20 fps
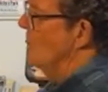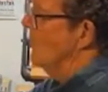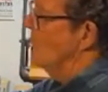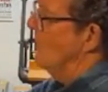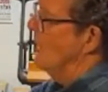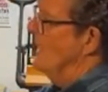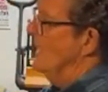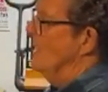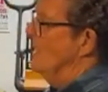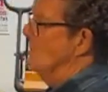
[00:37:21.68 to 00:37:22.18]

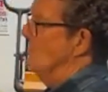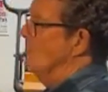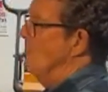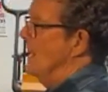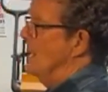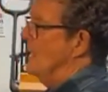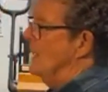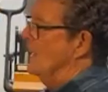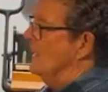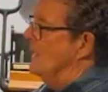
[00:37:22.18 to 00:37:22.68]
here and it's
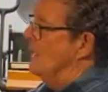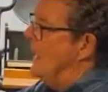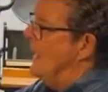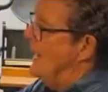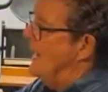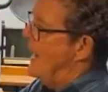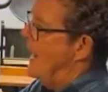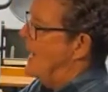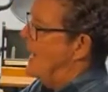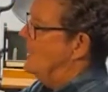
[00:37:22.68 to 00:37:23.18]
making
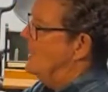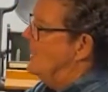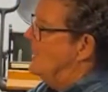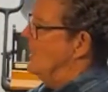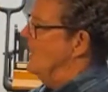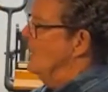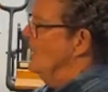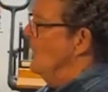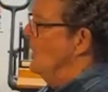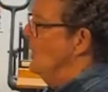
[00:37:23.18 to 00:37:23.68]
that
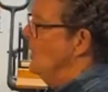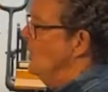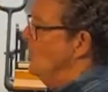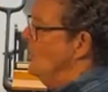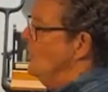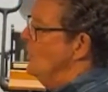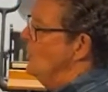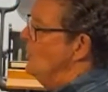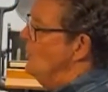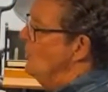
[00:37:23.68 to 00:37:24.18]
action.
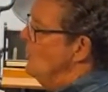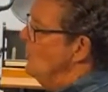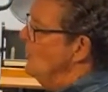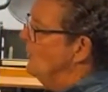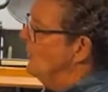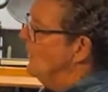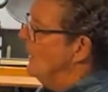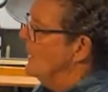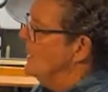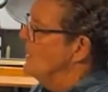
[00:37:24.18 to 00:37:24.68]

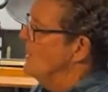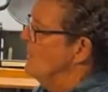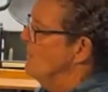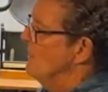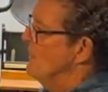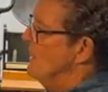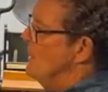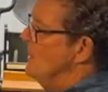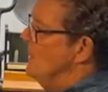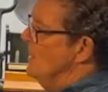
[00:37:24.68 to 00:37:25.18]
You've got to
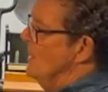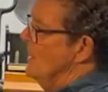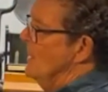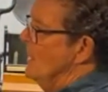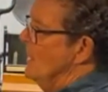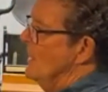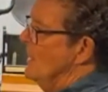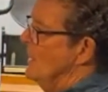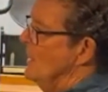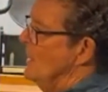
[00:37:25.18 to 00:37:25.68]
be
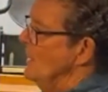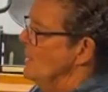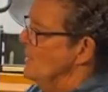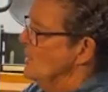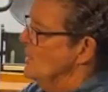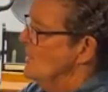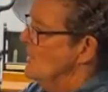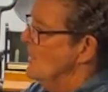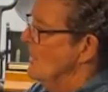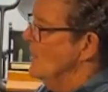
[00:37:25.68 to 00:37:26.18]
in
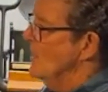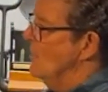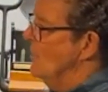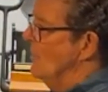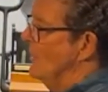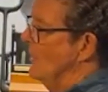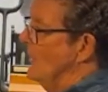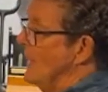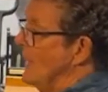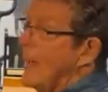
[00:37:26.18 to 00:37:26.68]
sync
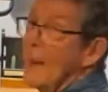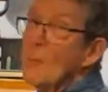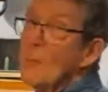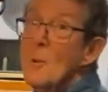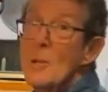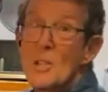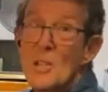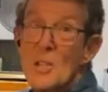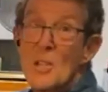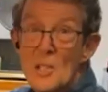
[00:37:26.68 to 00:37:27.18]
with that,
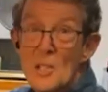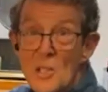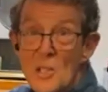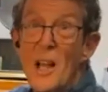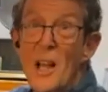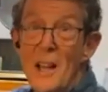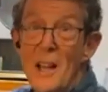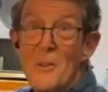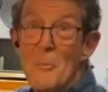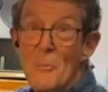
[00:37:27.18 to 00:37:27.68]
which is
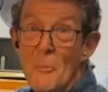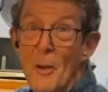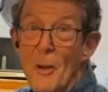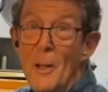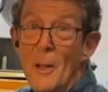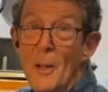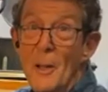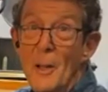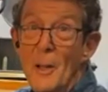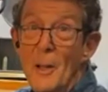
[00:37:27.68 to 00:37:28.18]
kind of
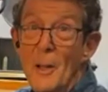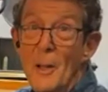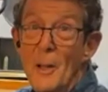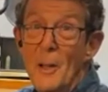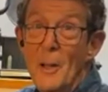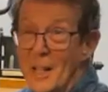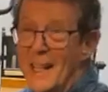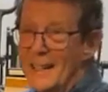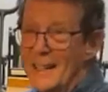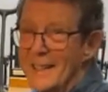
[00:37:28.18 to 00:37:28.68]
fun once
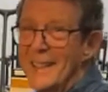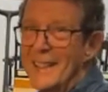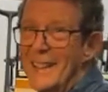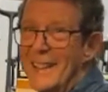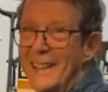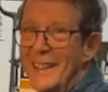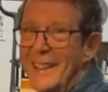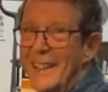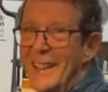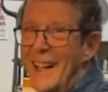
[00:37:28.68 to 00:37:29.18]
you get the
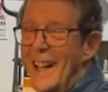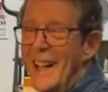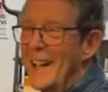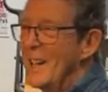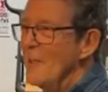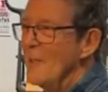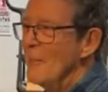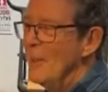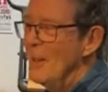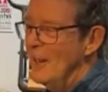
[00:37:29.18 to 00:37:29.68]

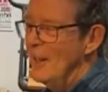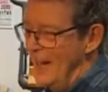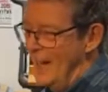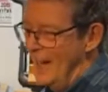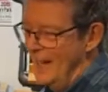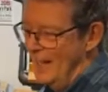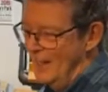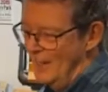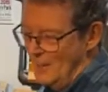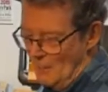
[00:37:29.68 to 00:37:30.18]
hang of it.
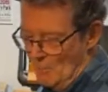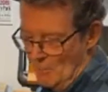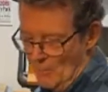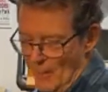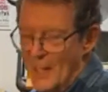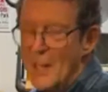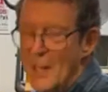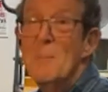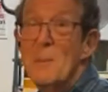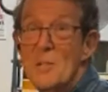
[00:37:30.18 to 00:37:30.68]
And at the
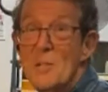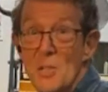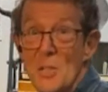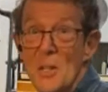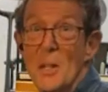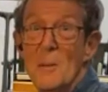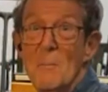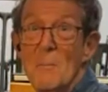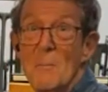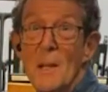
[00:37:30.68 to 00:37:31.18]
printing
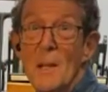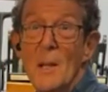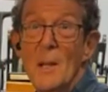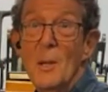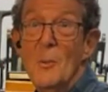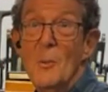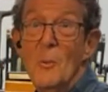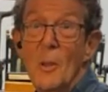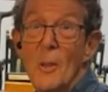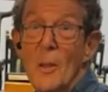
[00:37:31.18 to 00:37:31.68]
museum,
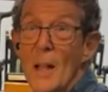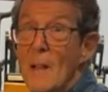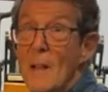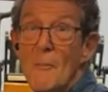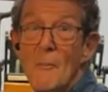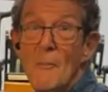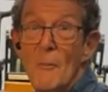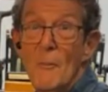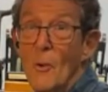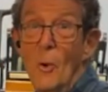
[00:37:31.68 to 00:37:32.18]
we'll
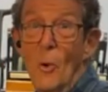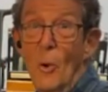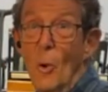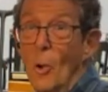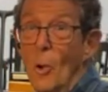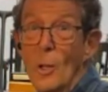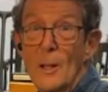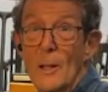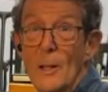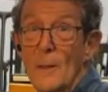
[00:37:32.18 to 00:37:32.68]
have
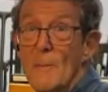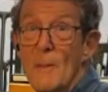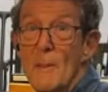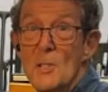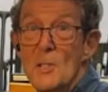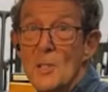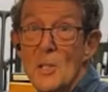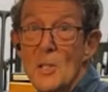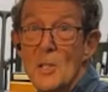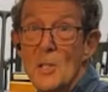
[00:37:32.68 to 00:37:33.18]
all of
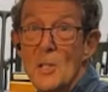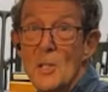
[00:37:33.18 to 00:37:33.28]
these